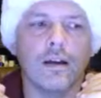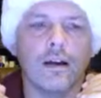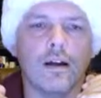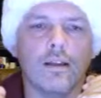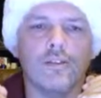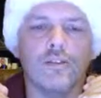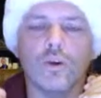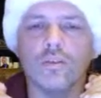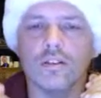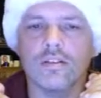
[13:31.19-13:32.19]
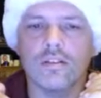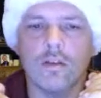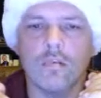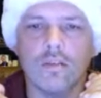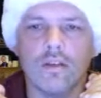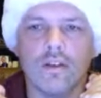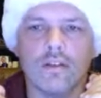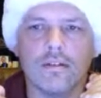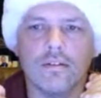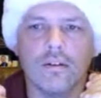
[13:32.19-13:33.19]
I don't accept
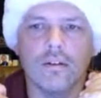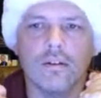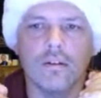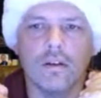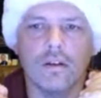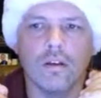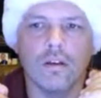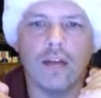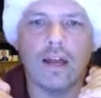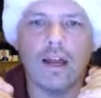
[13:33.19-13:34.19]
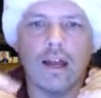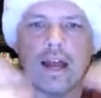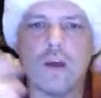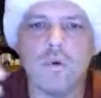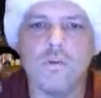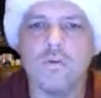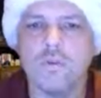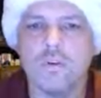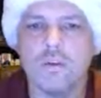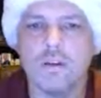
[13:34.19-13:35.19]
that
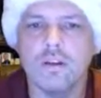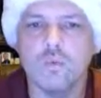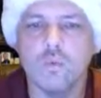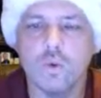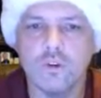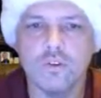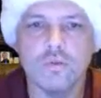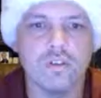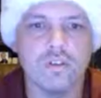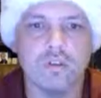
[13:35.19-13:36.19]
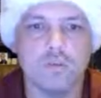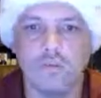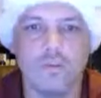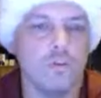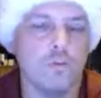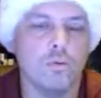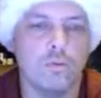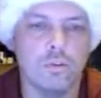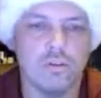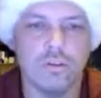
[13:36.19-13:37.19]
however we're using them,
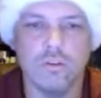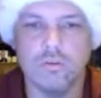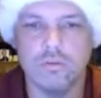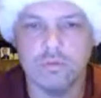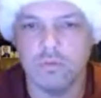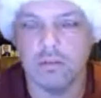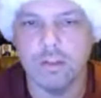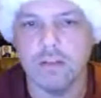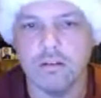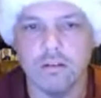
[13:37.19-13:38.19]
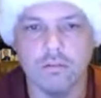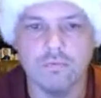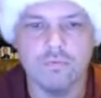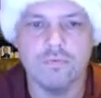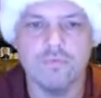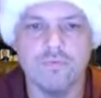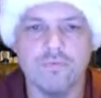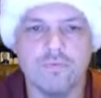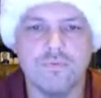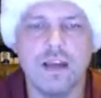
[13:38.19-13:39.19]
which includes, again,
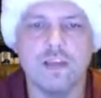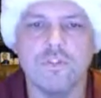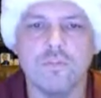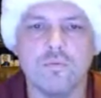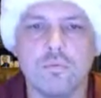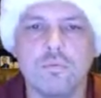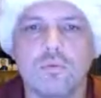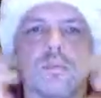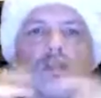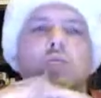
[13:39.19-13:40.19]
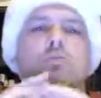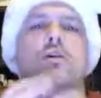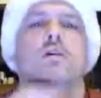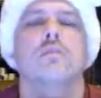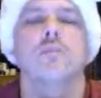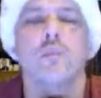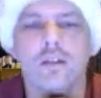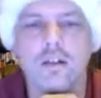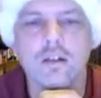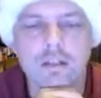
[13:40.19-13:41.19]
5 different people in this house on
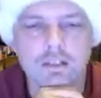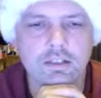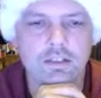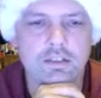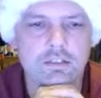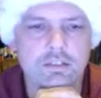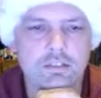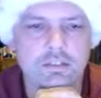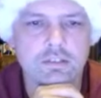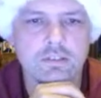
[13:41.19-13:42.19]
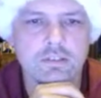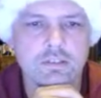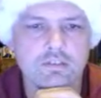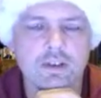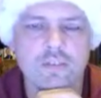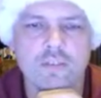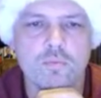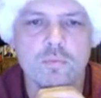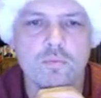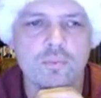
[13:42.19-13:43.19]
5 different
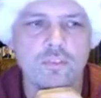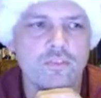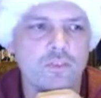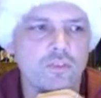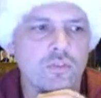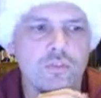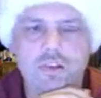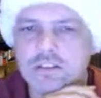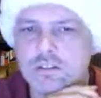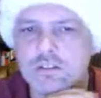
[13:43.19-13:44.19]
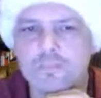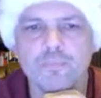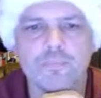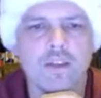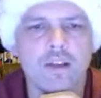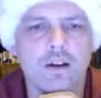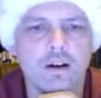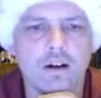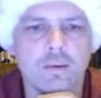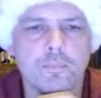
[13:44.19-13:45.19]
people with 7 different devices.
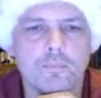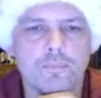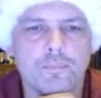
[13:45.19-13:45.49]
I